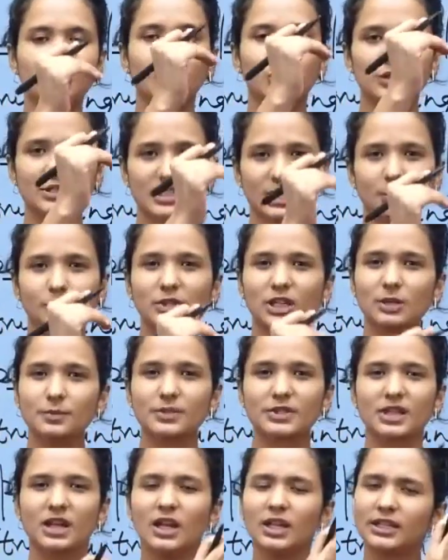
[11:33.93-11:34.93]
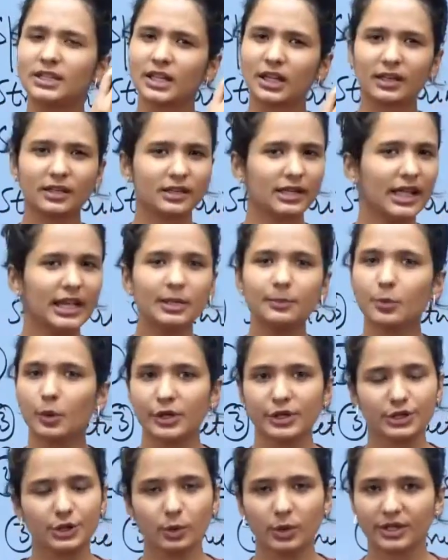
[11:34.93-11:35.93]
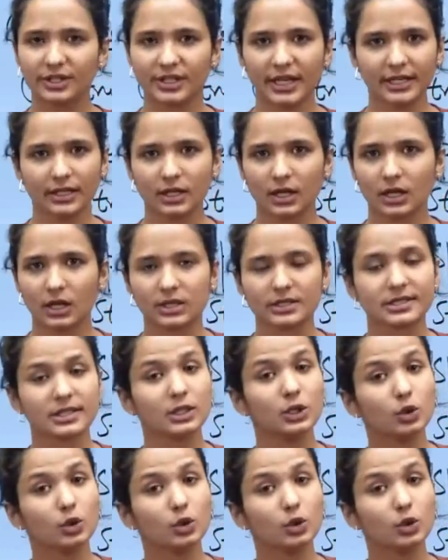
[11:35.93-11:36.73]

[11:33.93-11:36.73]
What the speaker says: because sometimes there are 10 points you can write in an answer.